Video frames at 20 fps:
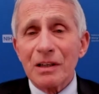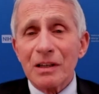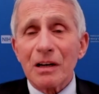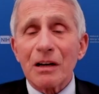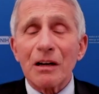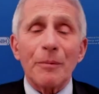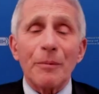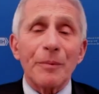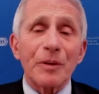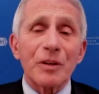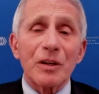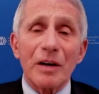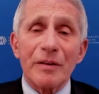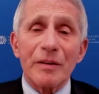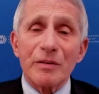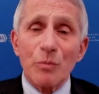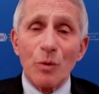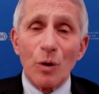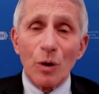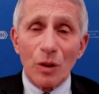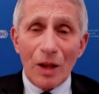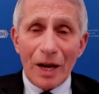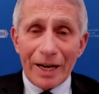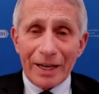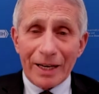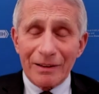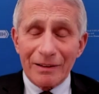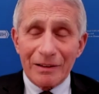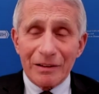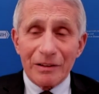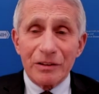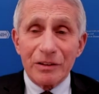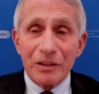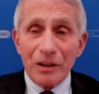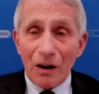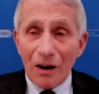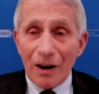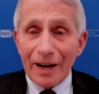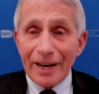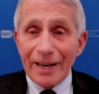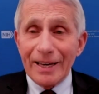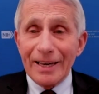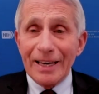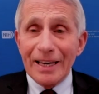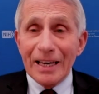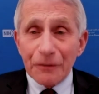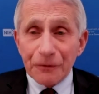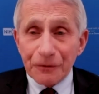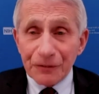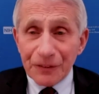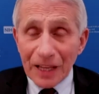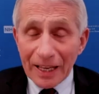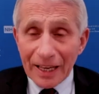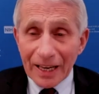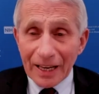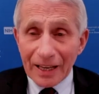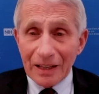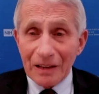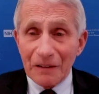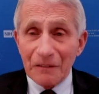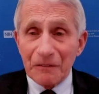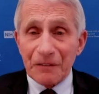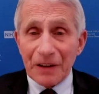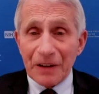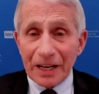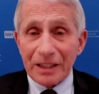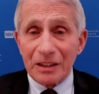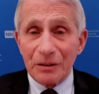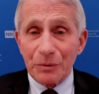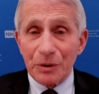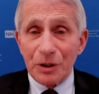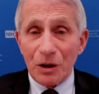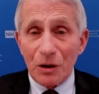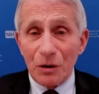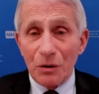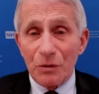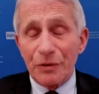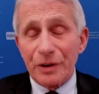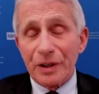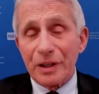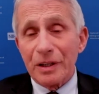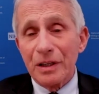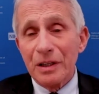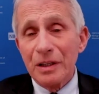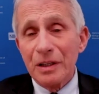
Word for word: a couple of times more likely to die if they get infected with COVID.